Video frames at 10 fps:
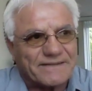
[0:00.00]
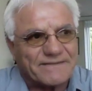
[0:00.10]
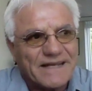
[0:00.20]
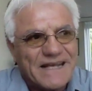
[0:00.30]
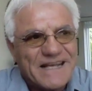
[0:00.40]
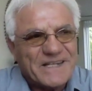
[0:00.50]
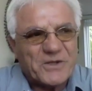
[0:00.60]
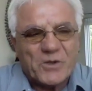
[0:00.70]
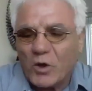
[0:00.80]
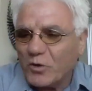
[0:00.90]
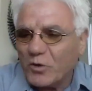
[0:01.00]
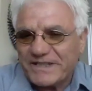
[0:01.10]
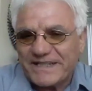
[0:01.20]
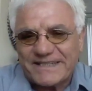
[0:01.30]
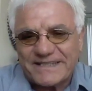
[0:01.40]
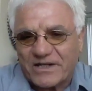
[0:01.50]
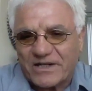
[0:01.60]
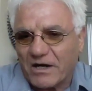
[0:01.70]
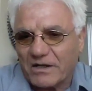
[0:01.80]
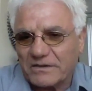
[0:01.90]
that nobody in
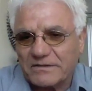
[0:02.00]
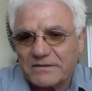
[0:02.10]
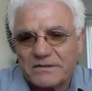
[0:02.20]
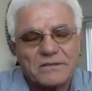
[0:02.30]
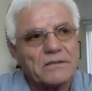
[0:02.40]
Iran